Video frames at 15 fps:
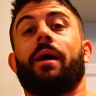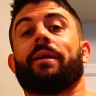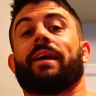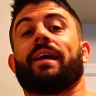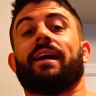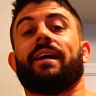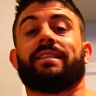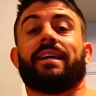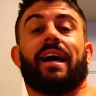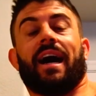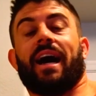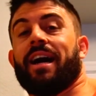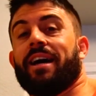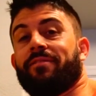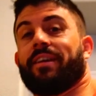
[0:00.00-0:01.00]
because
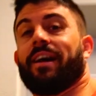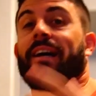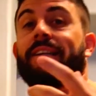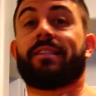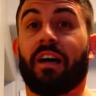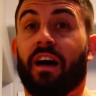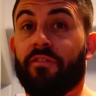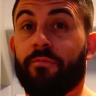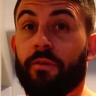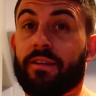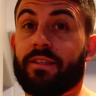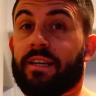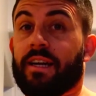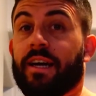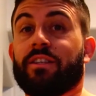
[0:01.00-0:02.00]
I've got softball
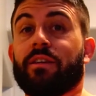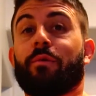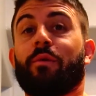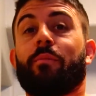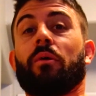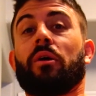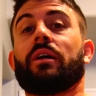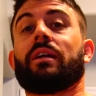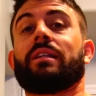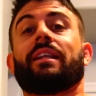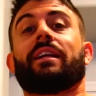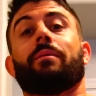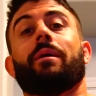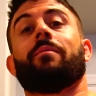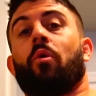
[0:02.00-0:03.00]
tonight, so I'm going to be burning a
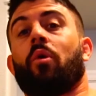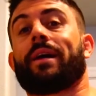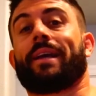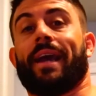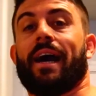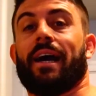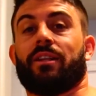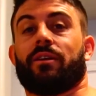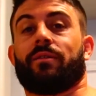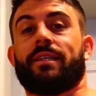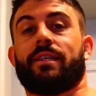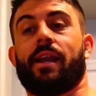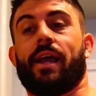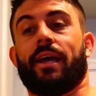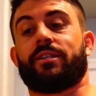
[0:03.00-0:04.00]
little bit more calories
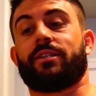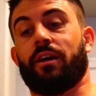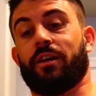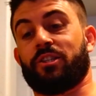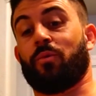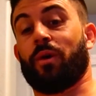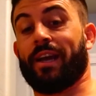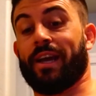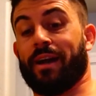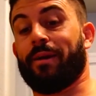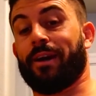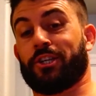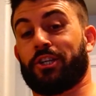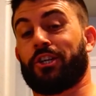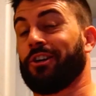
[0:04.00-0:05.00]
today. So that's why you got to
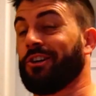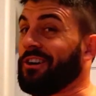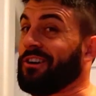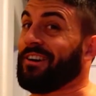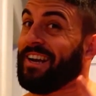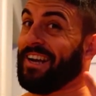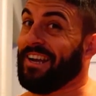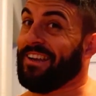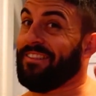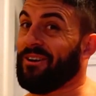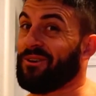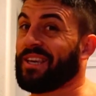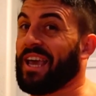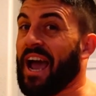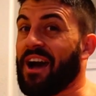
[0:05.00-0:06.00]
make sure you're hitting
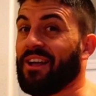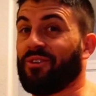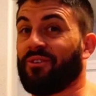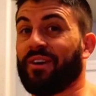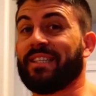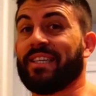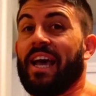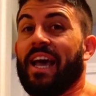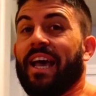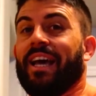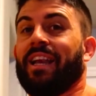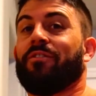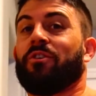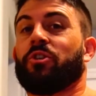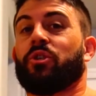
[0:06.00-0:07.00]
those calories.
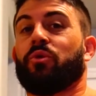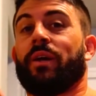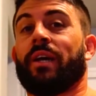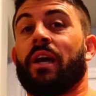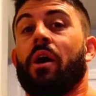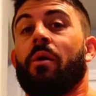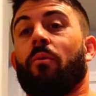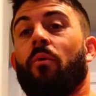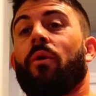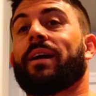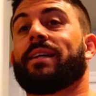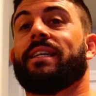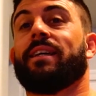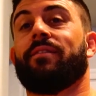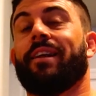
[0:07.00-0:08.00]
And if you're doing more
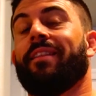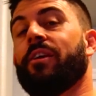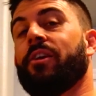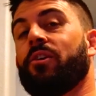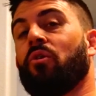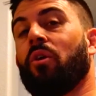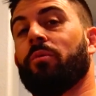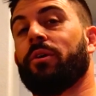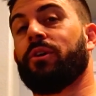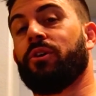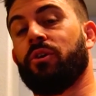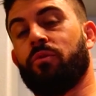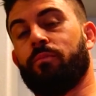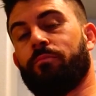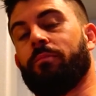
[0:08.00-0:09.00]
activity than you normally
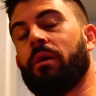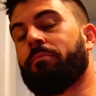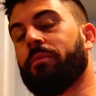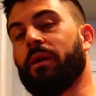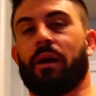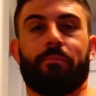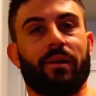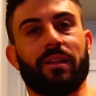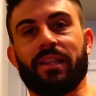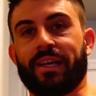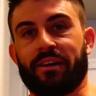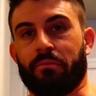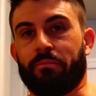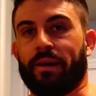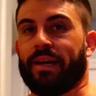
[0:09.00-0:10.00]
do, bump it up a
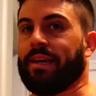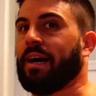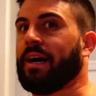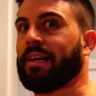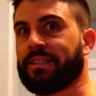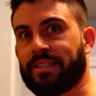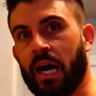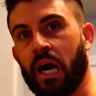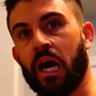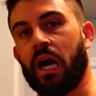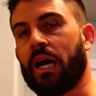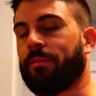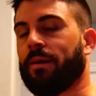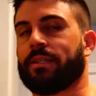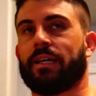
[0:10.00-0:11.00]
little bit. Not a
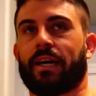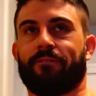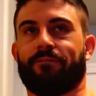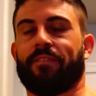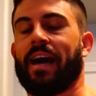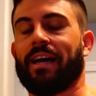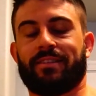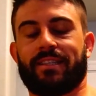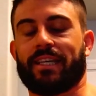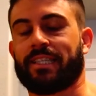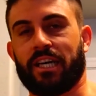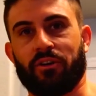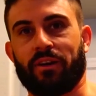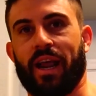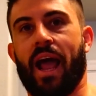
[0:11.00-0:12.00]
ton. I'm not talking
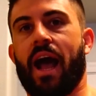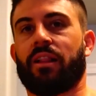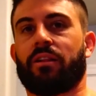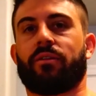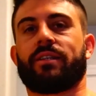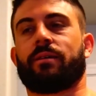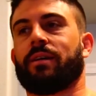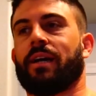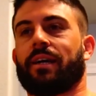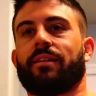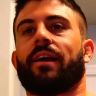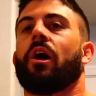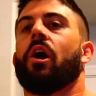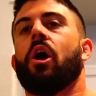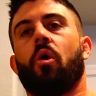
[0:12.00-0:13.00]
500-600 calories. I'm talking
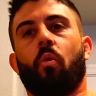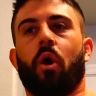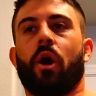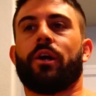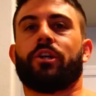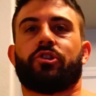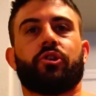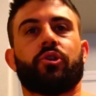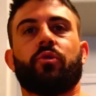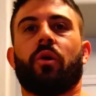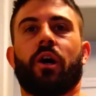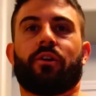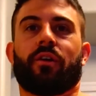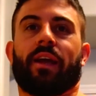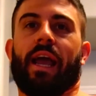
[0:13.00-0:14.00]
like 100 to
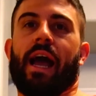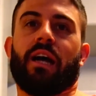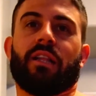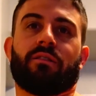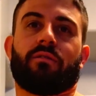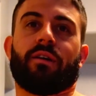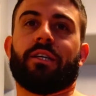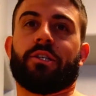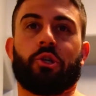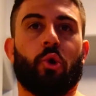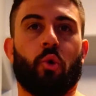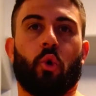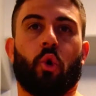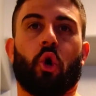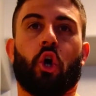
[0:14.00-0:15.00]
200 calories
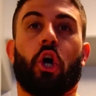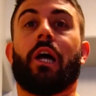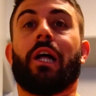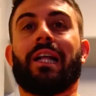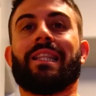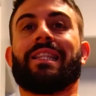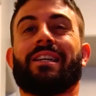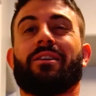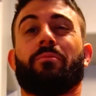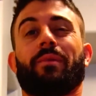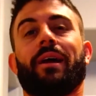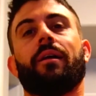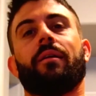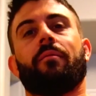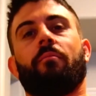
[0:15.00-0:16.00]
or a little
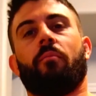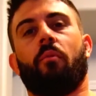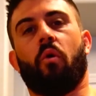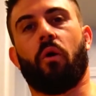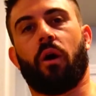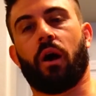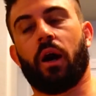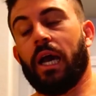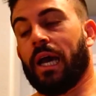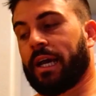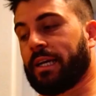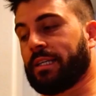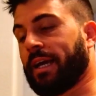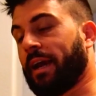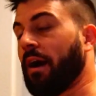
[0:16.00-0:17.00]
bit more.
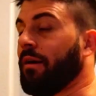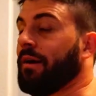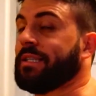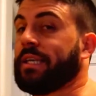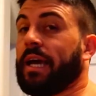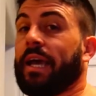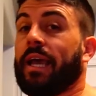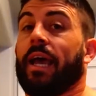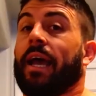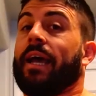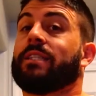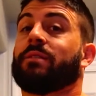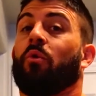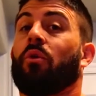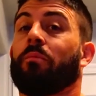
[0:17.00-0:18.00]
Because like I always say,
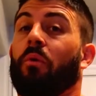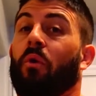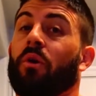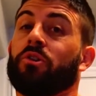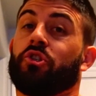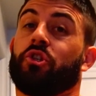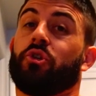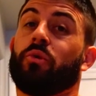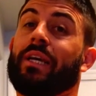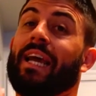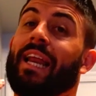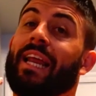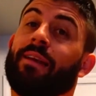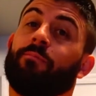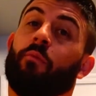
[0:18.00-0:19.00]
it's more important to
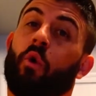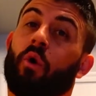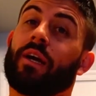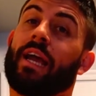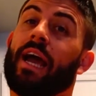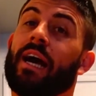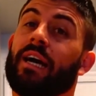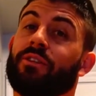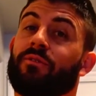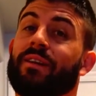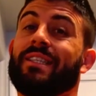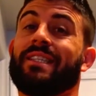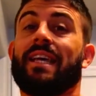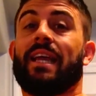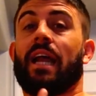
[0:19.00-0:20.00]
get in more
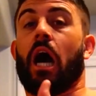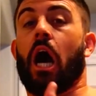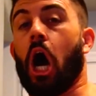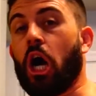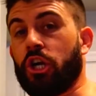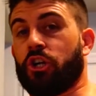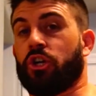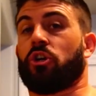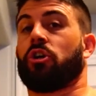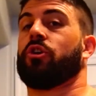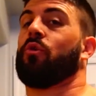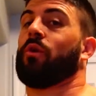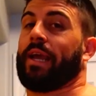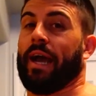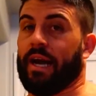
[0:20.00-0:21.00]
calories than under
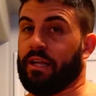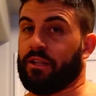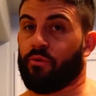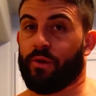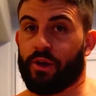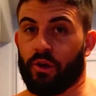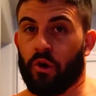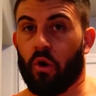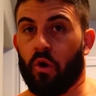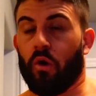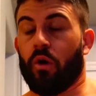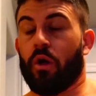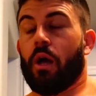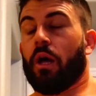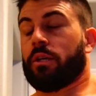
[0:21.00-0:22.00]
your calorie
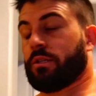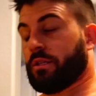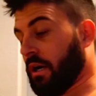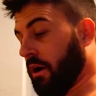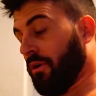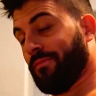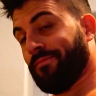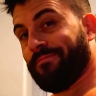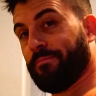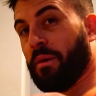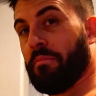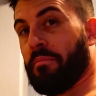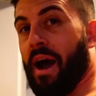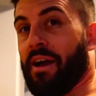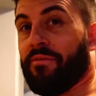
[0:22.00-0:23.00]
goal. So be
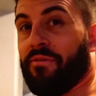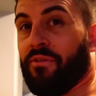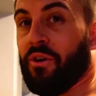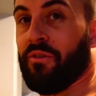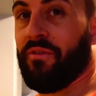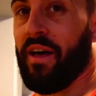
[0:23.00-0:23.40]
mindful of